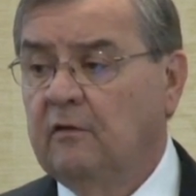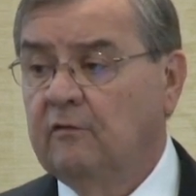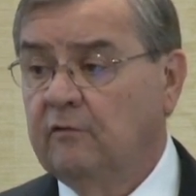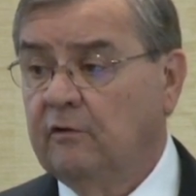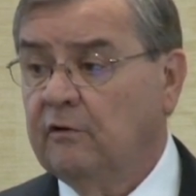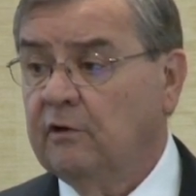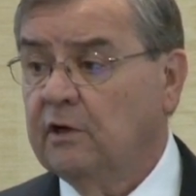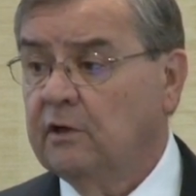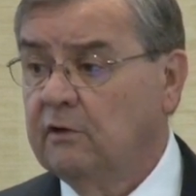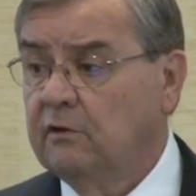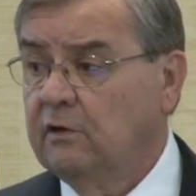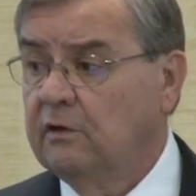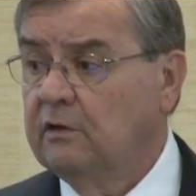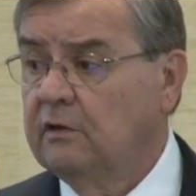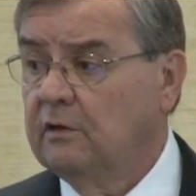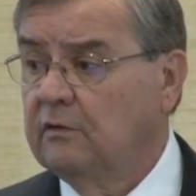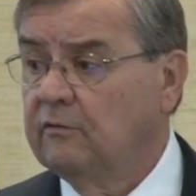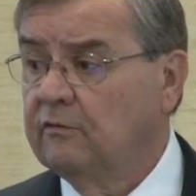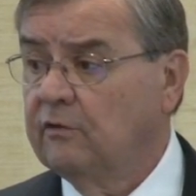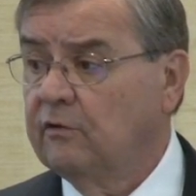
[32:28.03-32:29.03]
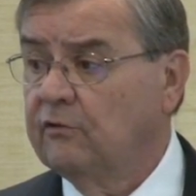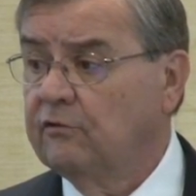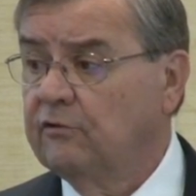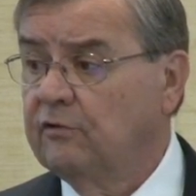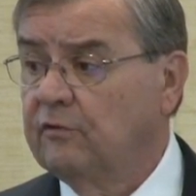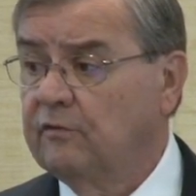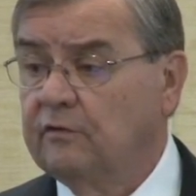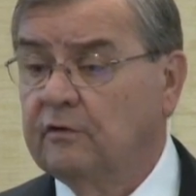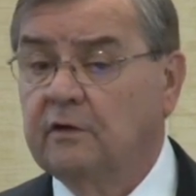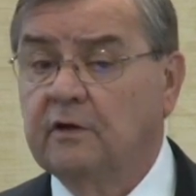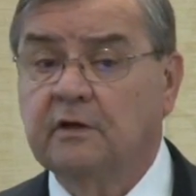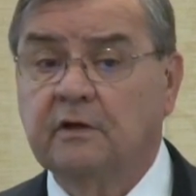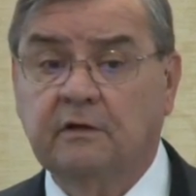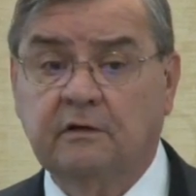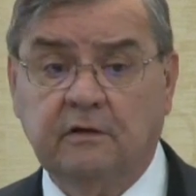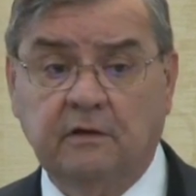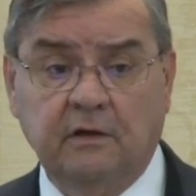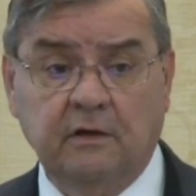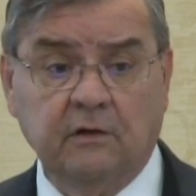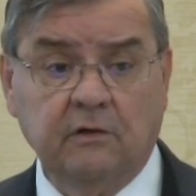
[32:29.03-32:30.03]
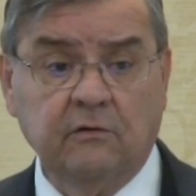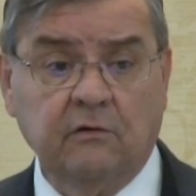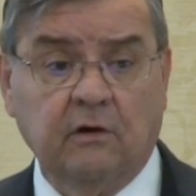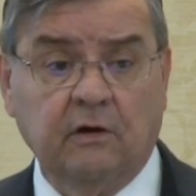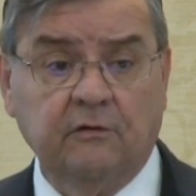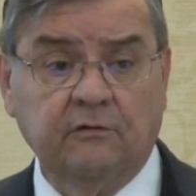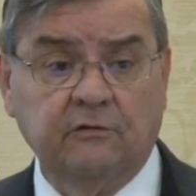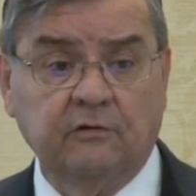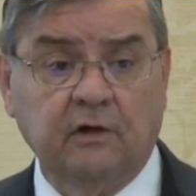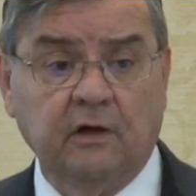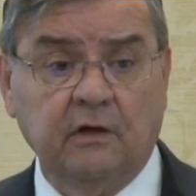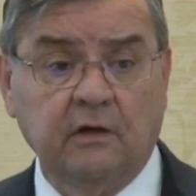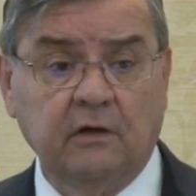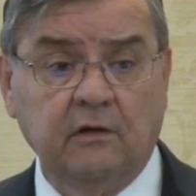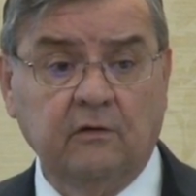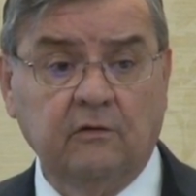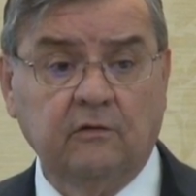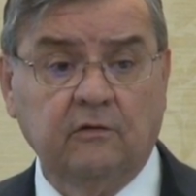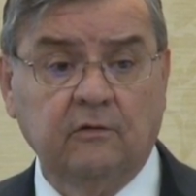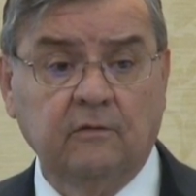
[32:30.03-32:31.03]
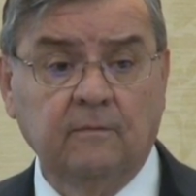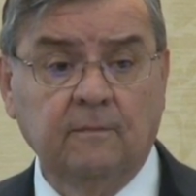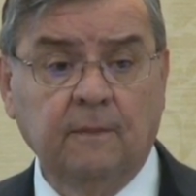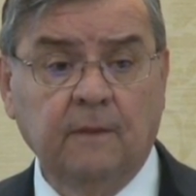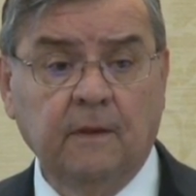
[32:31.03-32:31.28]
very good convergent validity across settings.